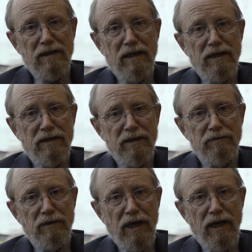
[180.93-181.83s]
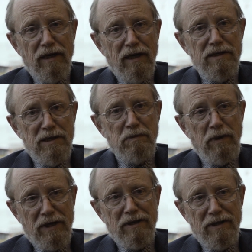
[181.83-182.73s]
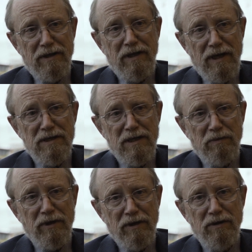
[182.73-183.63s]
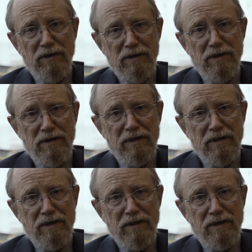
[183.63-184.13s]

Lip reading: And I suspect that it has something good to